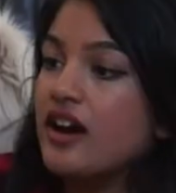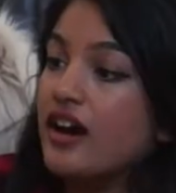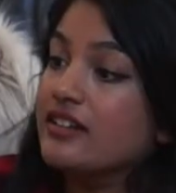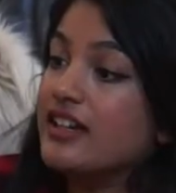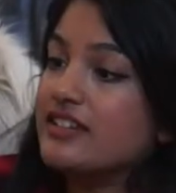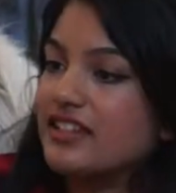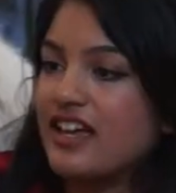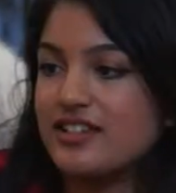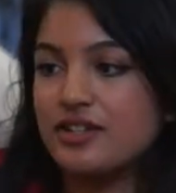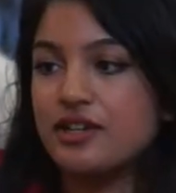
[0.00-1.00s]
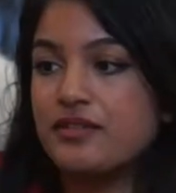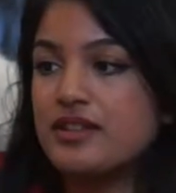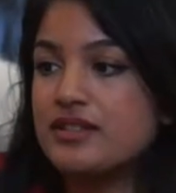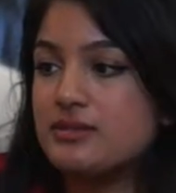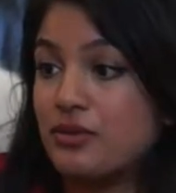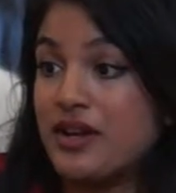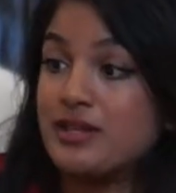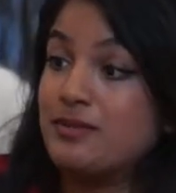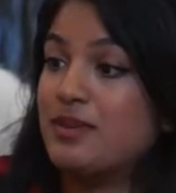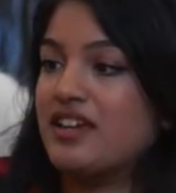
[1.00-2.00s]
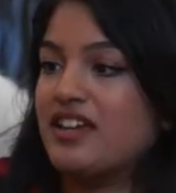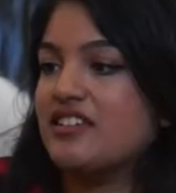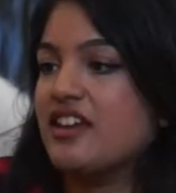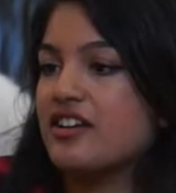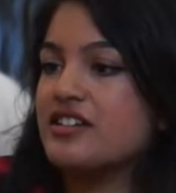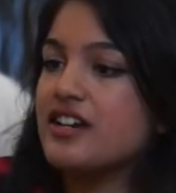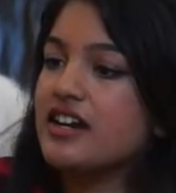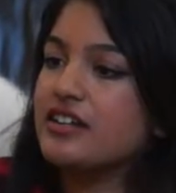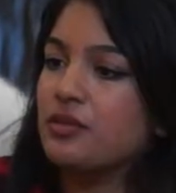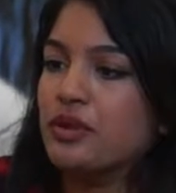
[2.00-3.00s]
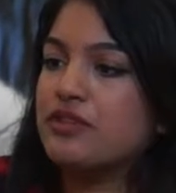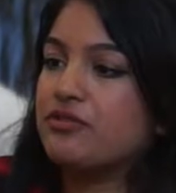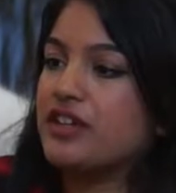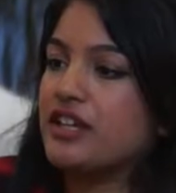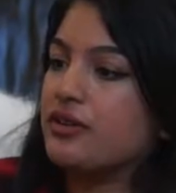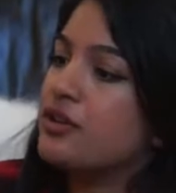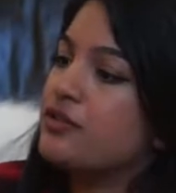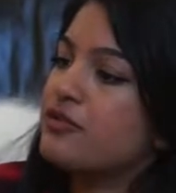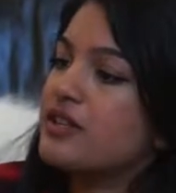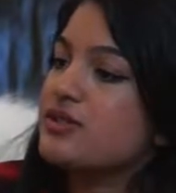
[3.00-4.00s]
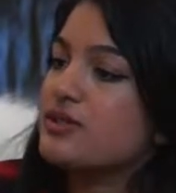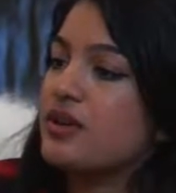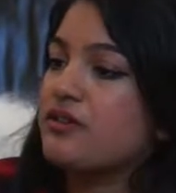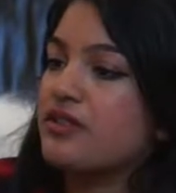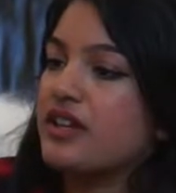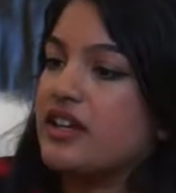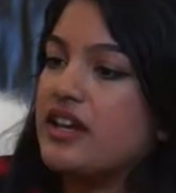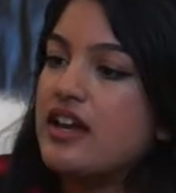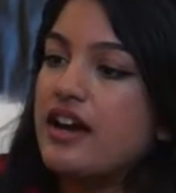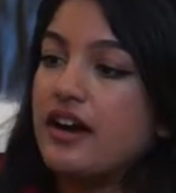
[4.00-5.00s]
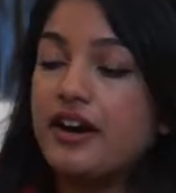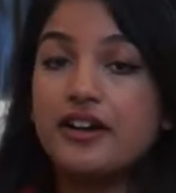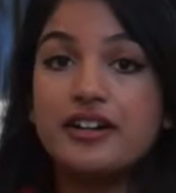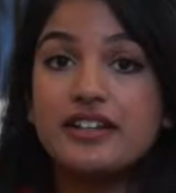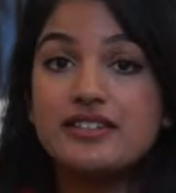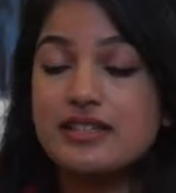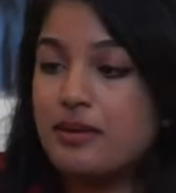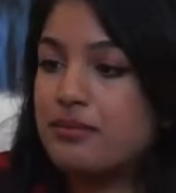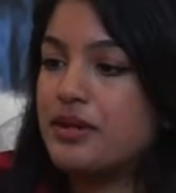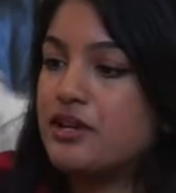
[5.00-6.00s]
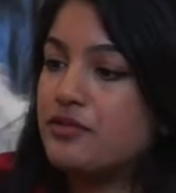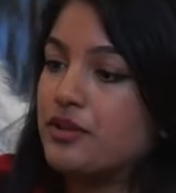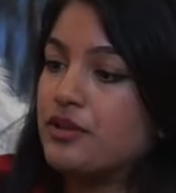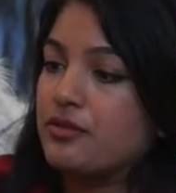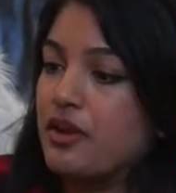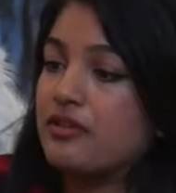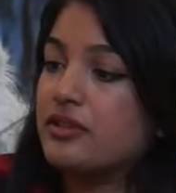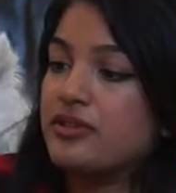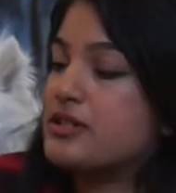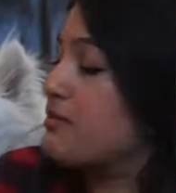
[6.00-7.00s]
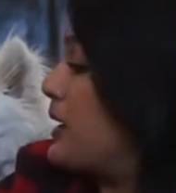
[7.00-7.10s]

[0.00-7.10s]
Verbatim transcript: Unlike the King's Harvest, praise be, they are entirely wheat-free, corn-free, and soy-free. A hearty sup for your revelrous